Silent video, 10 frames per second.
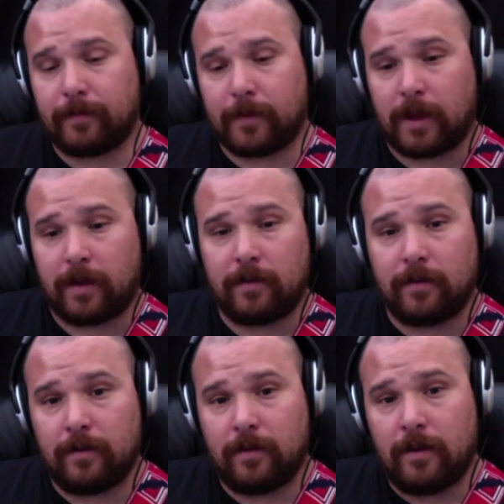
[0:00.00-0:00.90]
Okay,
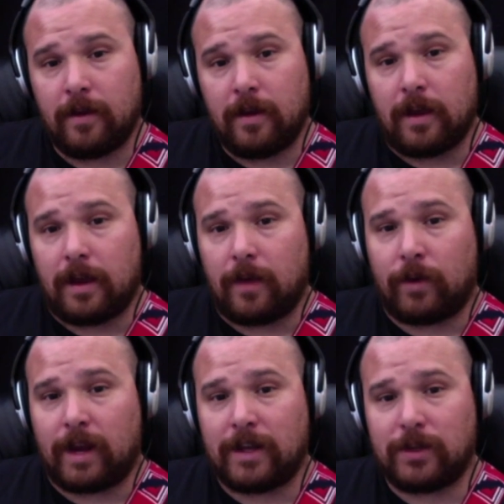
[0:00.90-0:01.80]

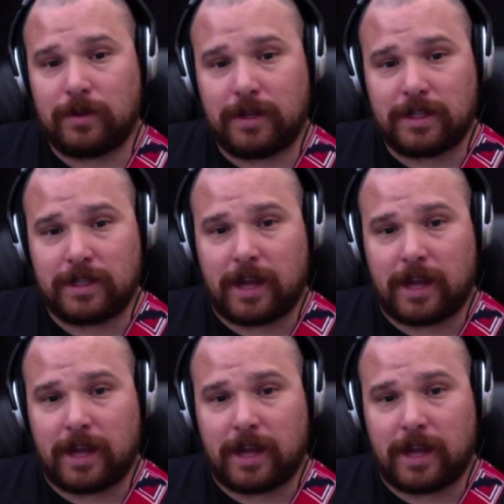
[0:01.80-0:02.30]
when I do this,